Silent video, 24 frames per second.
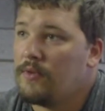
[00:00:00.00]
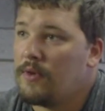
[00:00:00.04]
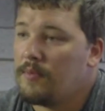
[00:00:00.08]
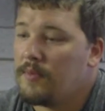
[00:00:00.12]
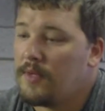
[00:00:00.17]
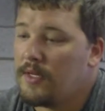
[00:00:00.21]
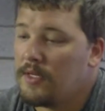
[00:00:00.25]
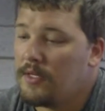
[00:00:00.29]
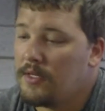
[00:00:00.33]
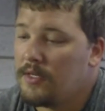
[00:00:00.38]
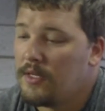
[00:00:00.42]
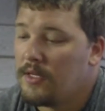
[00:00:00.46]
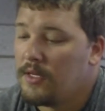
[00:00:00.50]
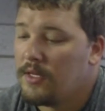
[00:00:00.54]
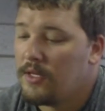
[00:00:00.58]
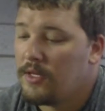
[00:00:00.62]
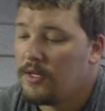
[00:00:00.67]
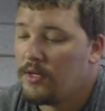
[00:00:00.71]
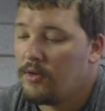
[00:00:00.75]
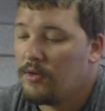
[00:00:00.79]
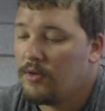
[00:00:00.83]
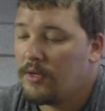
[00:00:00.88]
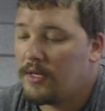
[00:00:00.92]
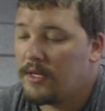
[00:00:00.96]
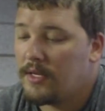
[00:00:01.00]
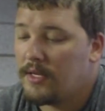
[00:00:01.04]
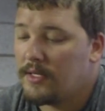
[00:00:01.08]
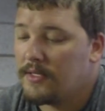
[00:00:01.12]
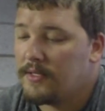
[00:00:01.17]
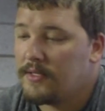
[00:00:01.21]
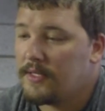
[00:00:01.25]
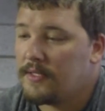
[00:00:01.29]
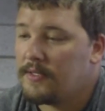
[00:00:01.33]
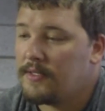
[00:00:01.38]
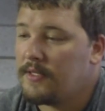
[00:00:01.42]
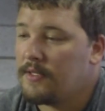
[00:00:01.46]
I mean, you're looking at a
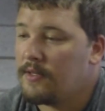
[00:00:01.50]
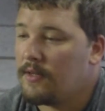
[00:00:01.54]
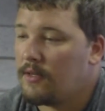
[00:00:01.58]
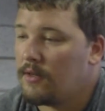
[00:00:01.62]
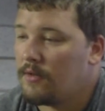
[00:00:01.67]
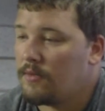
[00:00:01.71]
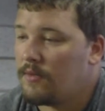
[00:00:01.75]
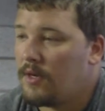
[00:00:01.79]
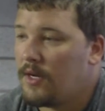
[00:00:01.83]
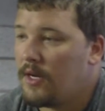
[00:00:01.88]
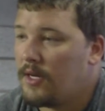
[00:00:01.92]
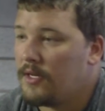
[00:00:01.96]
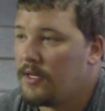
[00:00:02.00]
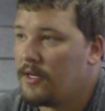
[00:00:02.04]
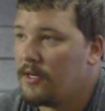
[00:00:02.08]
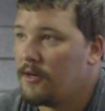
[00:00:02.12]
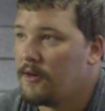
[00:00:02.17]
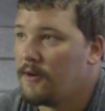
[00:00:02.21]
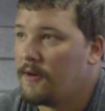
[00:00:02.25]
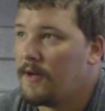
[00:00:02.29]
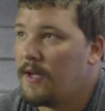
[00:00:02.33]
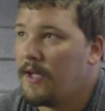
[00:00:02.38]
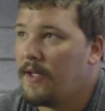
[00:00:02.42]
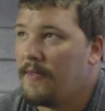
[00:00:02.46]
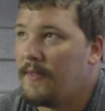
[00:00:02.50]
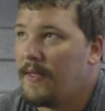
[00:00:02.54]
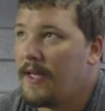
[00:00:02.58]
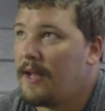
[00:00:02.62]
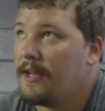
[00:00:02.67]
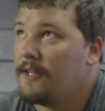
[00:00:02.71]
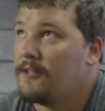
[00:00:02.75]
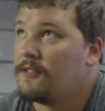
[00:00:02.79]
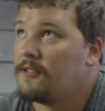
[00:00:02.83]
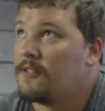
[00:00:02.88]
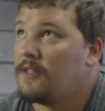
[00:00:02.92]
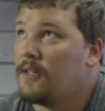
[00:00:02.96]
$60 rod here, and that
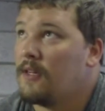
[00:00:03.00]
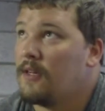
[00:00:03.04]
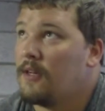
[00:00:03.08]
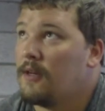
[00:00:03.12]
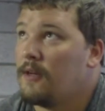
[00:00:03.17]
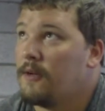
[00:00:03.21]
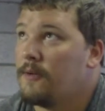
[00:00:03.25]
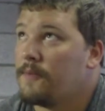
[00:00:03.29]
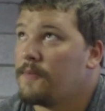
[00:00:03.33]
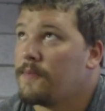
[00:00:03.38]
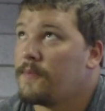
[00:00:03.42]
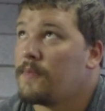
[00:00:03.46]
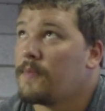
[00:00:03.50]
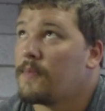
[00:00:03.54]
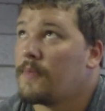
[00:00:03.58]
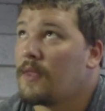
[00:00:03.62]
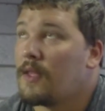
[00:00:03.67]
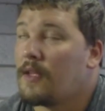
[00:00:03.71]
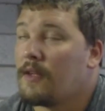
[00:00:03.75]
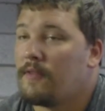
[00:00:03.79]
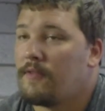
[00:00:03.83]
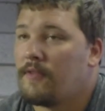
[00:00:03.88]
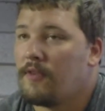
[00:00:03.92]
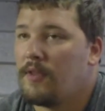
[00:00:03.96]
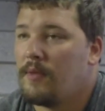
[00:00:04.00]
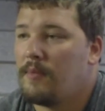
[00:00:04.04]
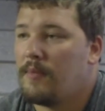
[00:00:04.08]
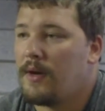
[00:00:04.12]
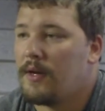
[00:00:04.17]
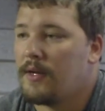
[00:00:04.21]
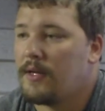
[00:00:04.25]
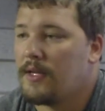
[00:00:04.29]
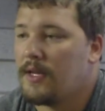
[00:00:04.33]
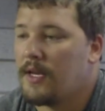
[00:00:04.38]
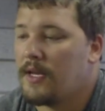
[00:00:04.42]
is for the money.